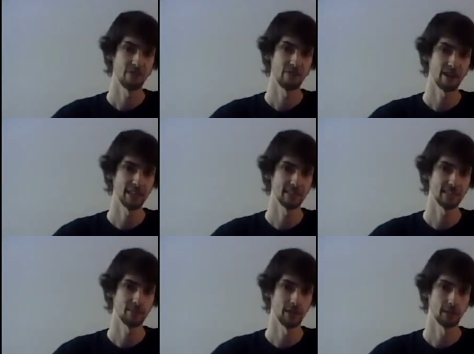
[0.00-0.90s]
Very
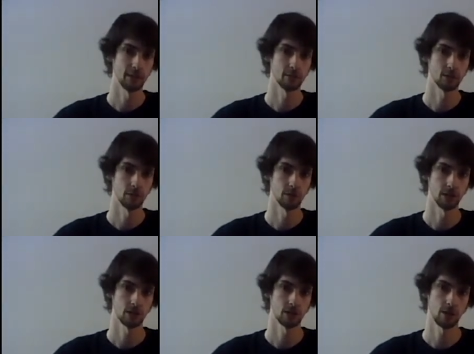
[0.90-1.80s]
easy to play. So we're going
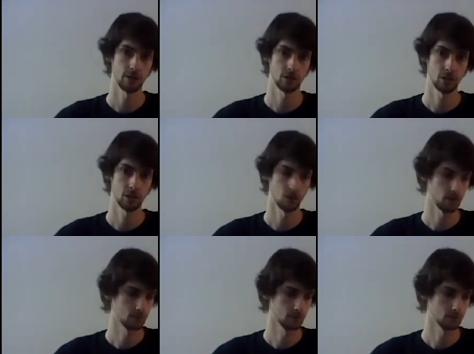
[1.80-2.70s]
to start with our G chord,